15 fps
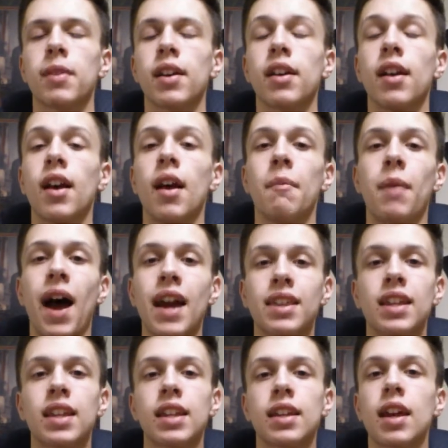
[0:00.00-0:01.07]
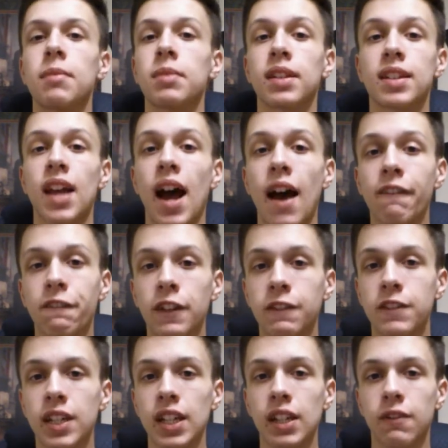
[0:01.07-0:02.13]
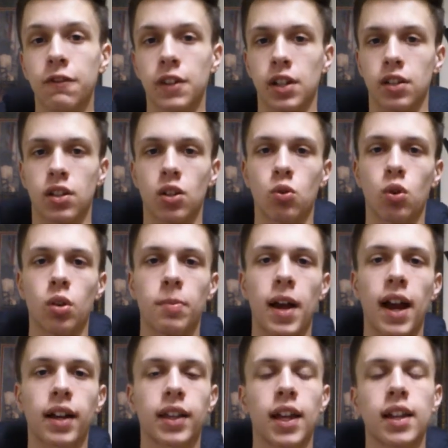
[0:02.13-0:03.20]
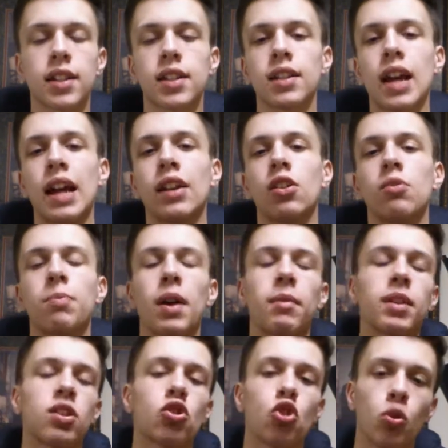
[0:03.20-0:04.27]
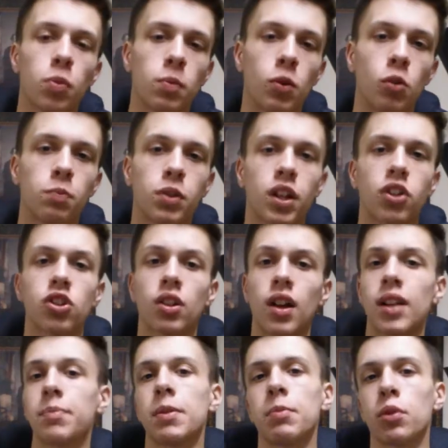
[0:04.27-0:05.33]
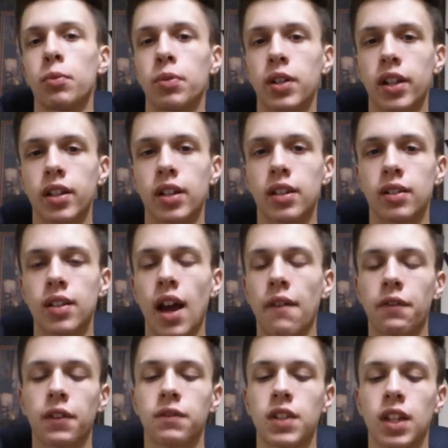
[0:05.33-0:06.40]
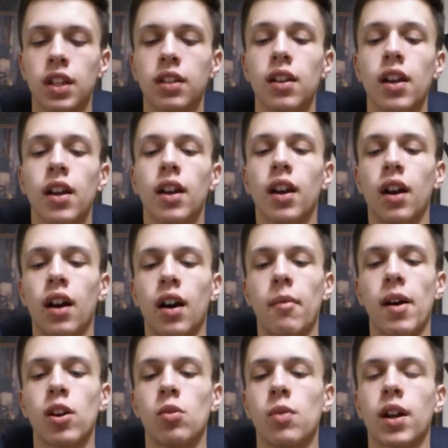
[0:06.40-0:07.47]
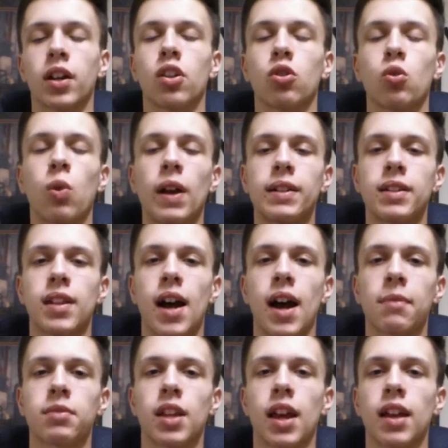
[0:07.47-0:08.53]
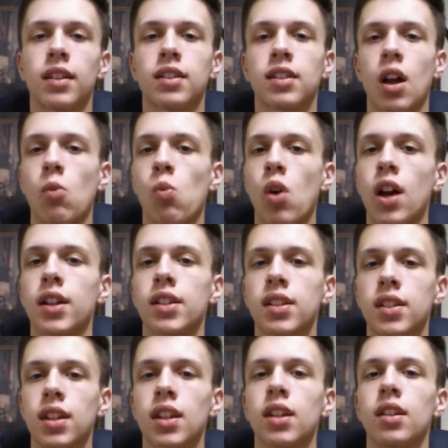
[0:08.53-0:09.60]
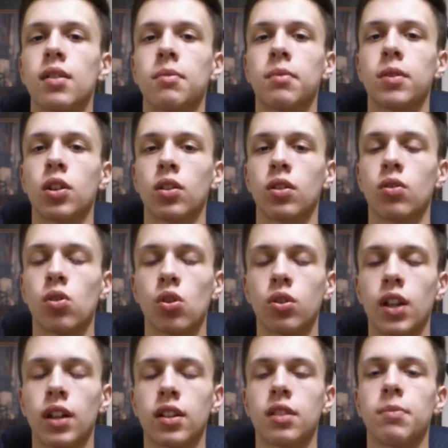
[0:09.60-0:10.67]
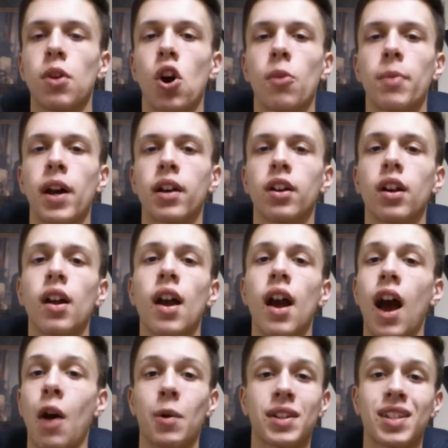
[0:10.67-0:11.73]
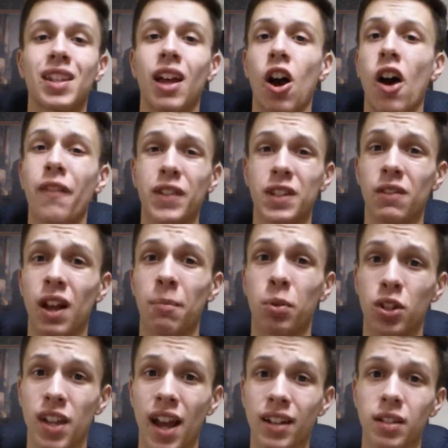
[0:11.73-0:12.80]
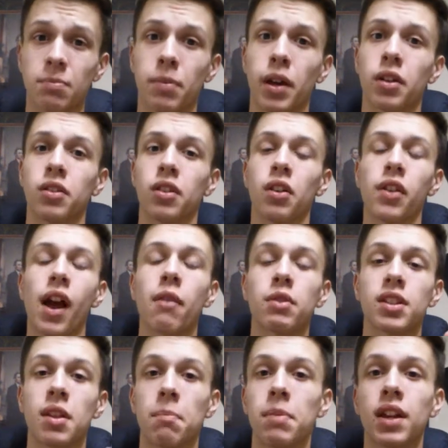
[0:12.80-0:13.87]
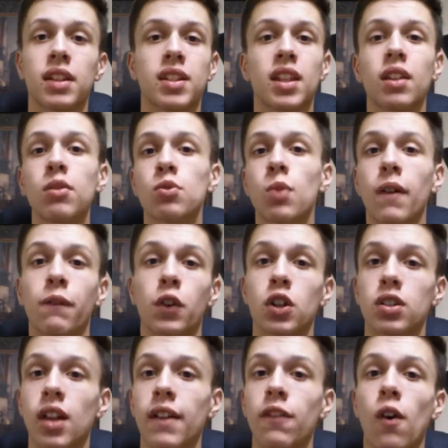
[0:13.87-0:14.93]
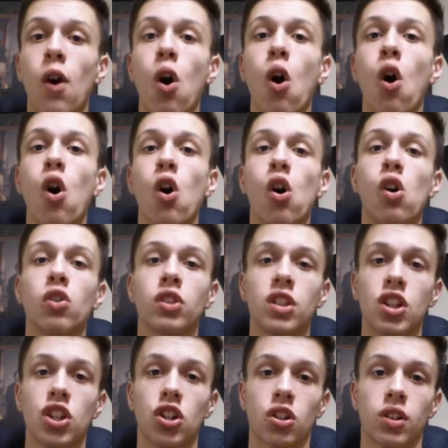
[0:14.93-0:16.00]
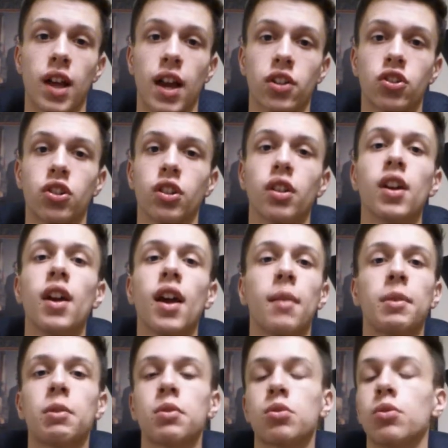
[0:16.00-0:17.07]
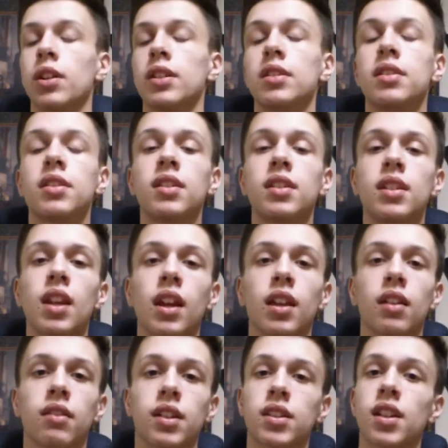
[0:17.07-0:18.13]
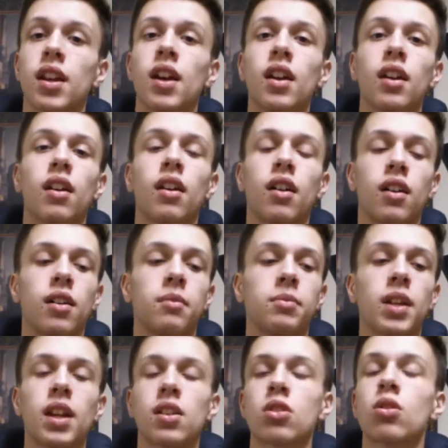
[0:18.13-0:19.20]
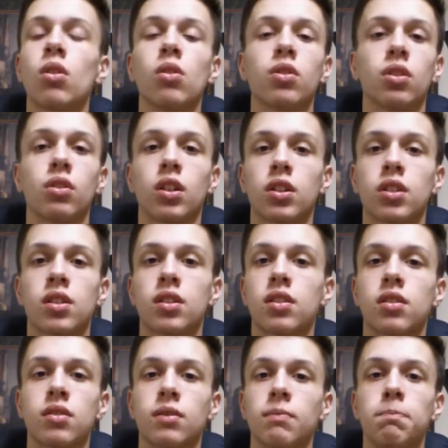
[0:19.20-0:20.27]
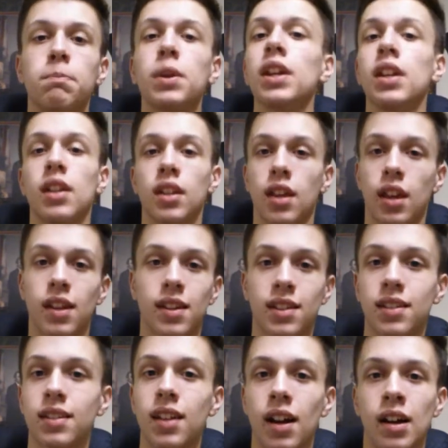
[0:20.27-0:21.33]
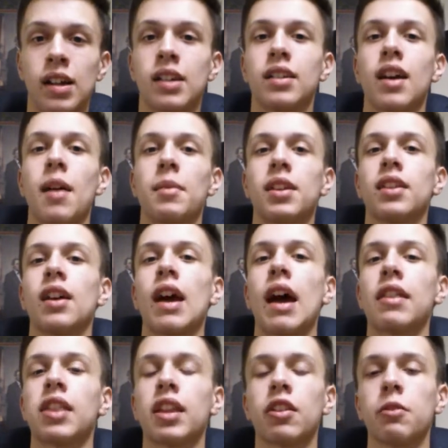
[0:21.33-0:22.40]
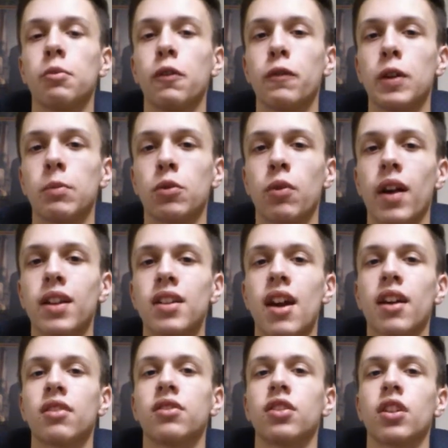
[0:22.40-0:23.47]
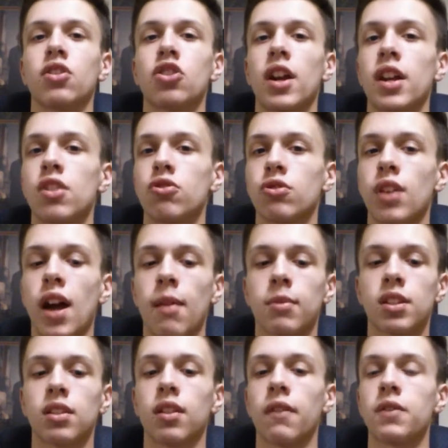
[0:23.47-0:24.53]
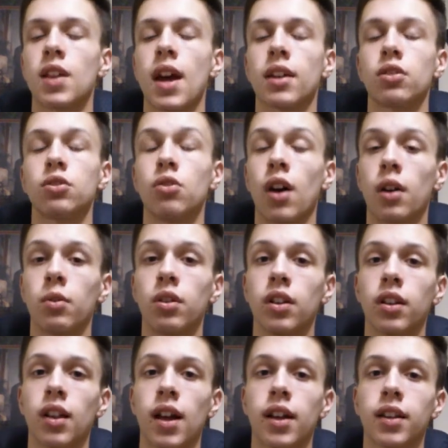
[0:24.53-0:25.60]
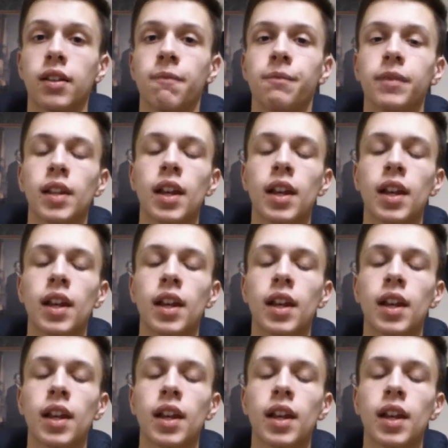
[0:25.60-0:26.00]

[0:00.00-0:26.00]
a bit, but I think he can be a top 15 fantasy quarterback. That isn't, I know, probably a Super Bowl prediction. A lot of people are predicting top 15. I don't want to go quite to top 10 because I want to see him hold on to the ball better. I want to see the offensive line protect him better, though. That was the biggest thing. He was running for his life all year last year. I mean, it was ridiculous. Nate Solder looks beat. He is done. I mean, I think they're moving him to right tackle, and they're going to try Andrew Thomas at left tackle, who I really like,